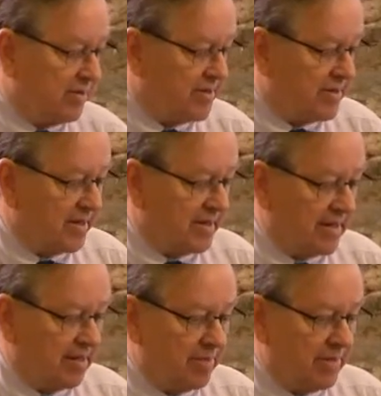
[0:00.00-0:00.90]
restrict
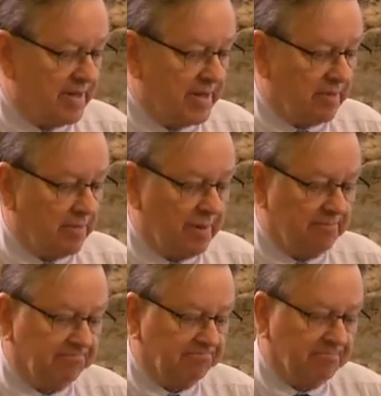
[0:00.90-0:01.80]
the emperor that way.
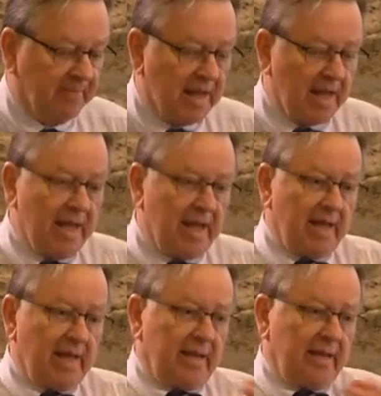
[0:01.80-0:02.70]

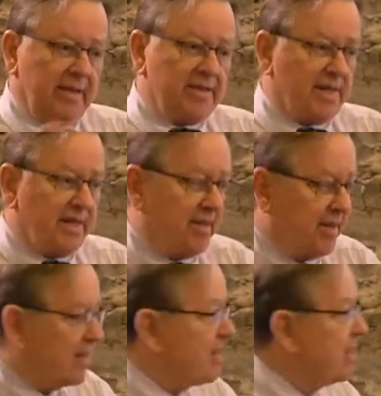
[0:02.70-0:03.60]
This, I think,